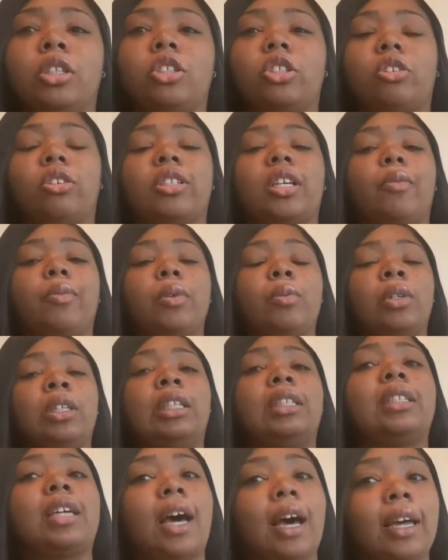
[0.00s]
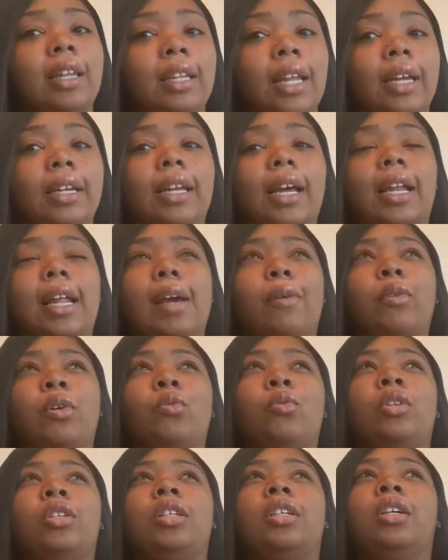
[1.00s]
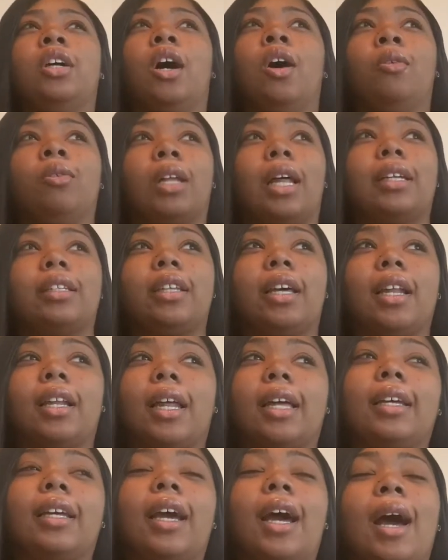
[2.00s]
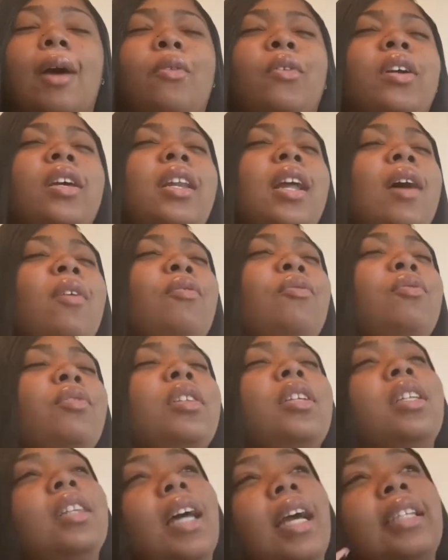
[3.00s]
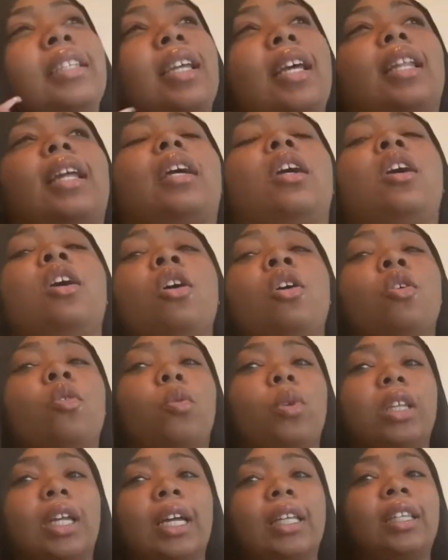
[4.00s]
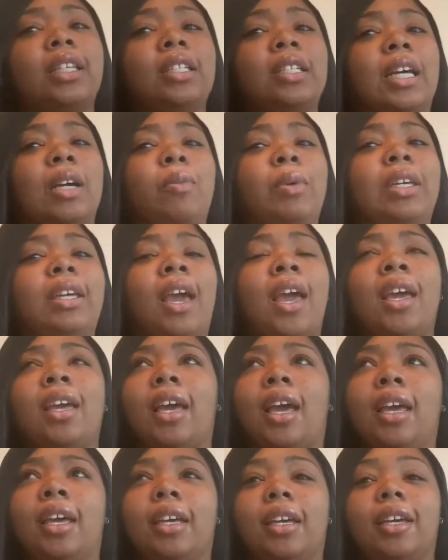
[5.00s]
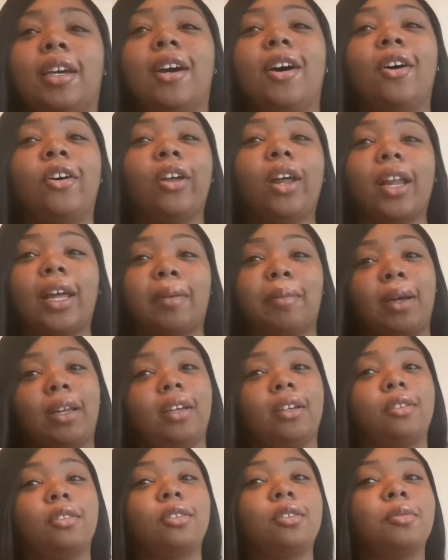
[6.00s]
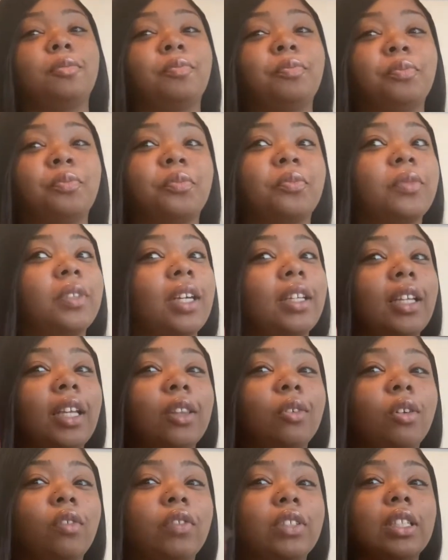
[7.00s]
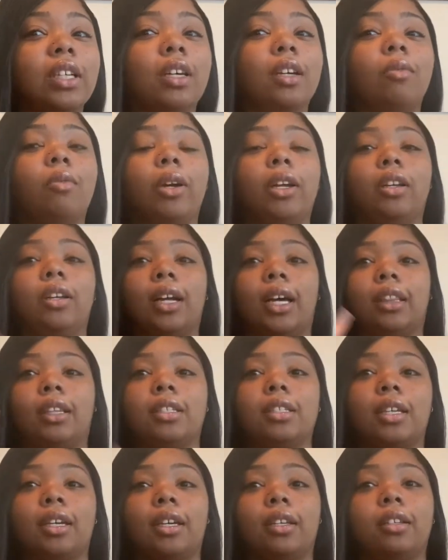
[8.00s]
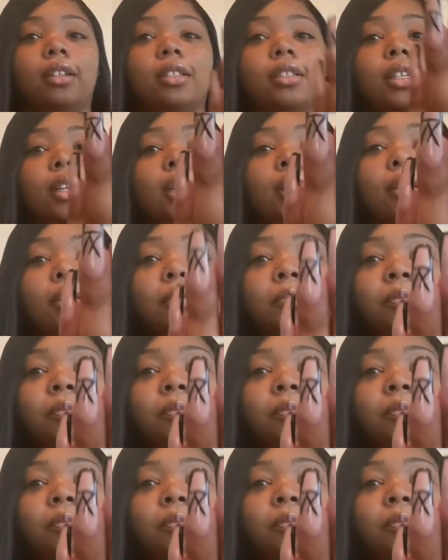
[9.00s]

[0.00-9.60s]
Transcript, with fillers: It shows that we really tight like that. Like we really go like that. Like I and I really like that. Like we like this. Like we gang gang. Oh y'all like my nails? They Louis Vuitton. Wait, not this end. This end.